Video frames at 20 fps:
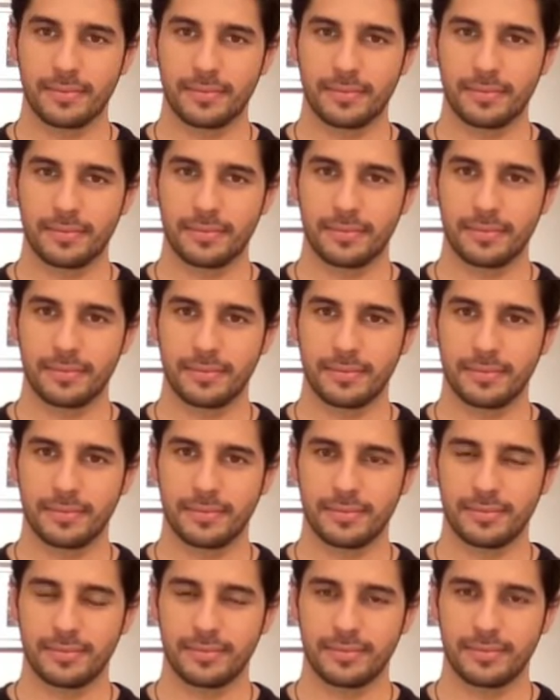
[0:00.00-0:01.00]

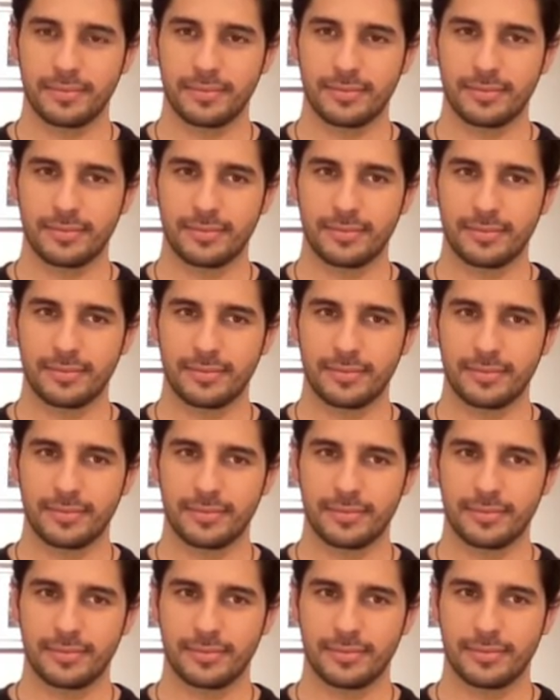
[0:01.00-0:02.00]

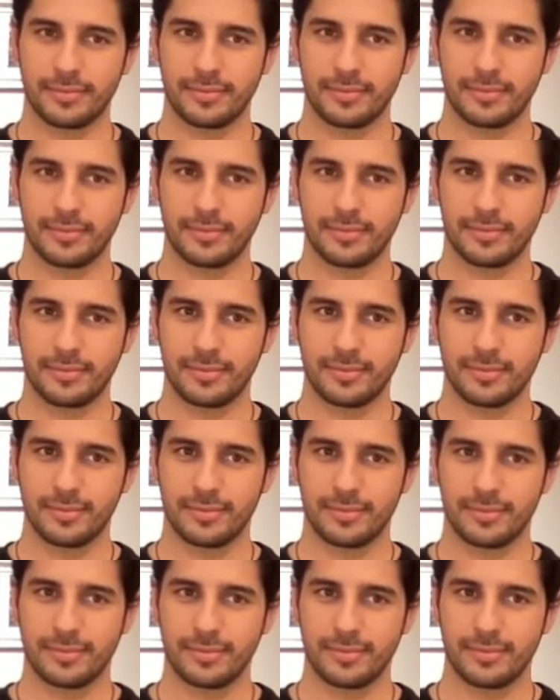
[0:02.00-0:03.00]

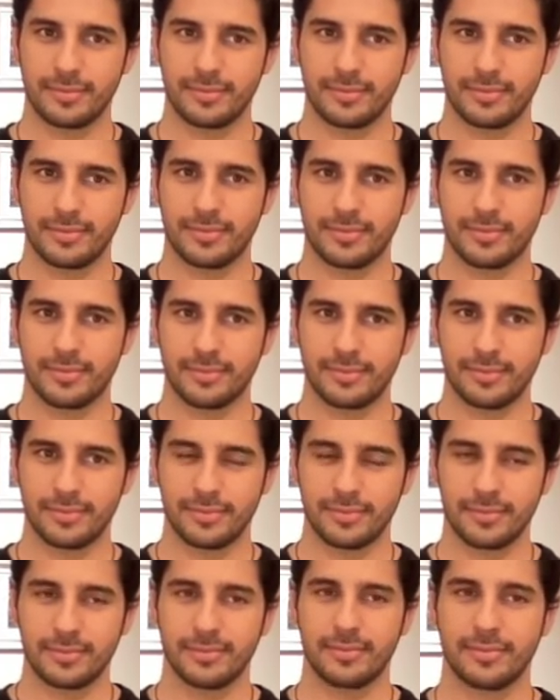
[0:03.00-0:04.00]

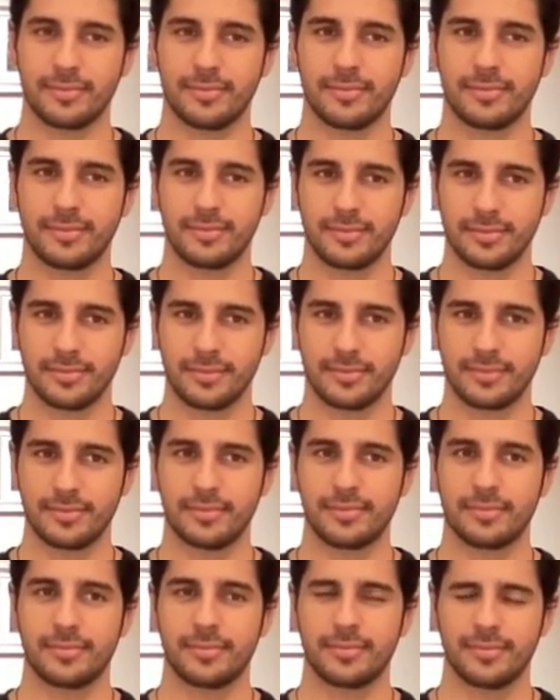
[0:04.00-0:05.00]

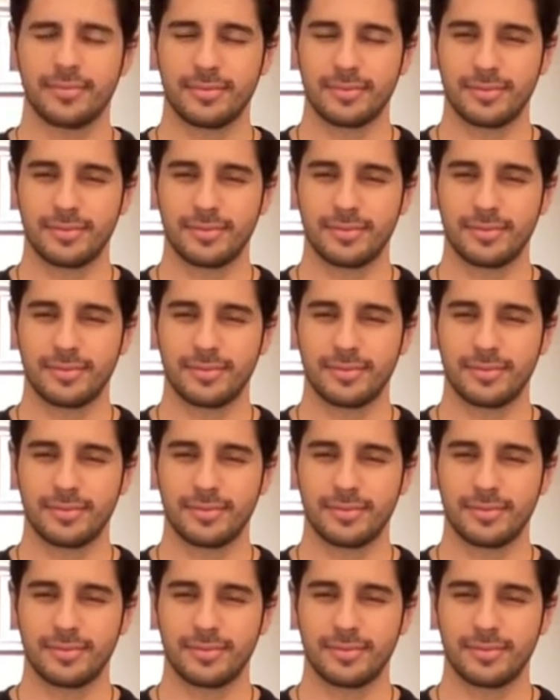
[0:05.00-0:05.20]
(not speaking)